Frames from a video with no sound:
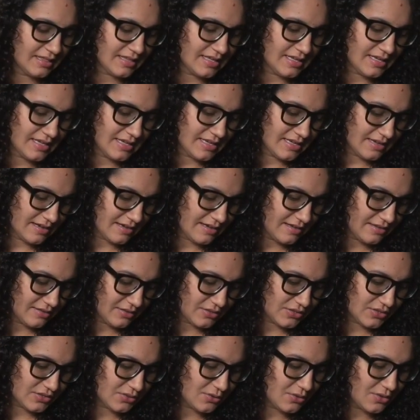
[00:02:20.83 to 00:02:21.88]
the
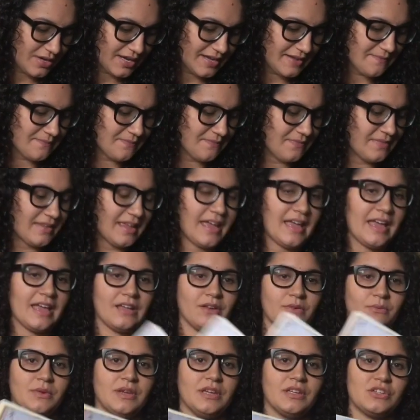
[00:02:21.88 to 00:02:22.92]
story,
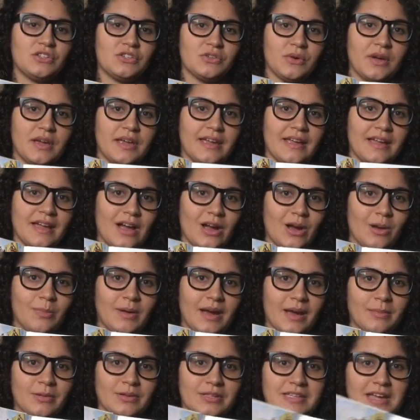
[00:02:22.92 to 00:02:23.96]
and we enjoy our
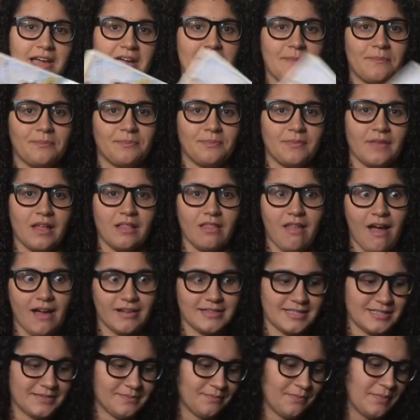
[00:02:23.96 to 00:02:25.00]
Bible time a
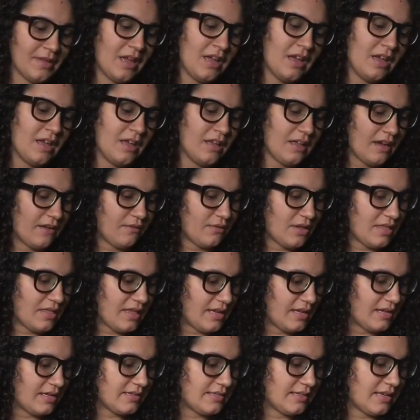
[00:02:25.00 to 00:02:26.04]
lot.
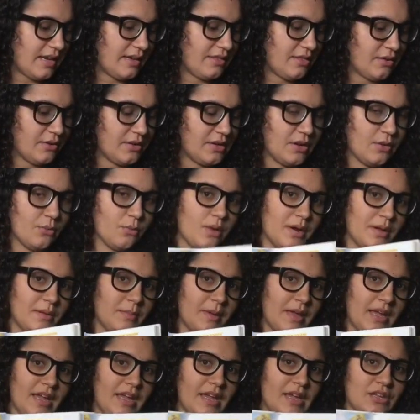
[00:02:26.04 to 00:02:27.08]
Everything is either in a
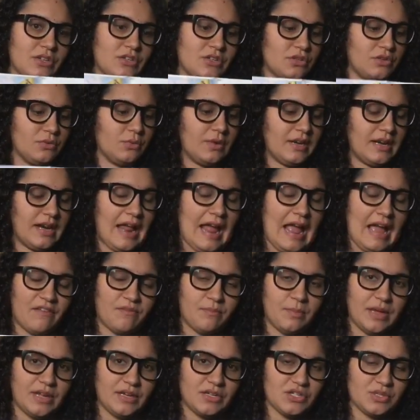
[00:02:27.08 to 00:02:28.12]
1-page or
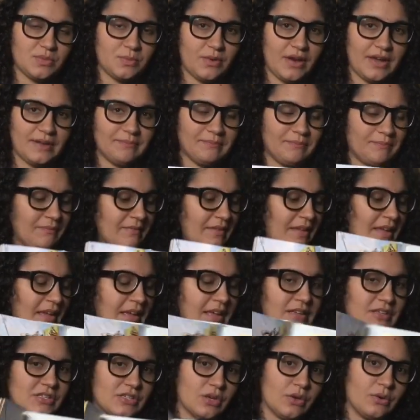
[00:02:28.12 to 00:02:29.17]
1.5-page spread,
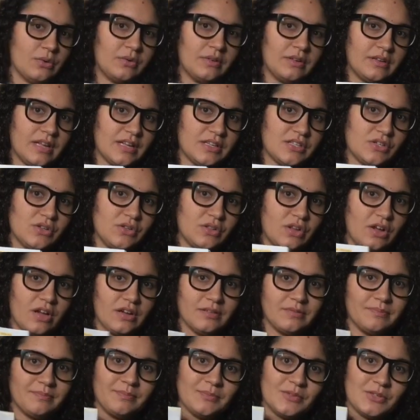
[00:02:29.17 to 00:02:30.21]
so not too
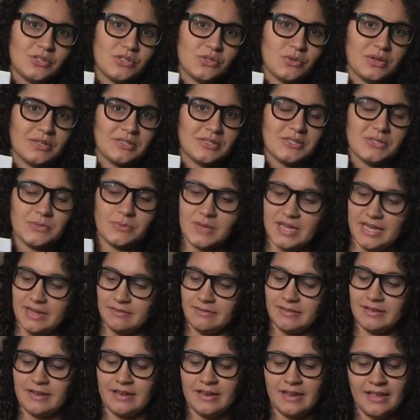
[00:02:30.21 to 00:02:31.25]
long, short and
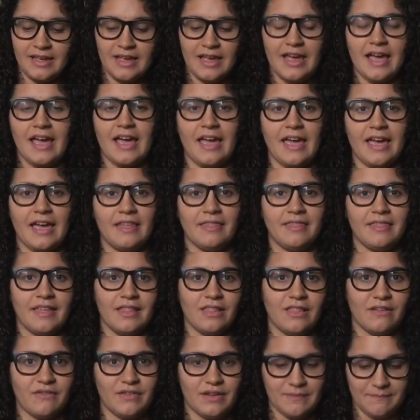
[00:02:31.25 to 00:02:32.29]
sweet, and
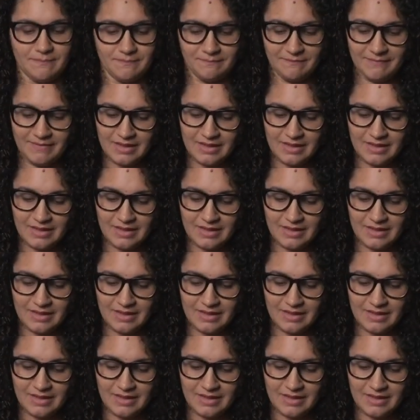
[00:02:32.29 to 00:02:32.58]
they love it.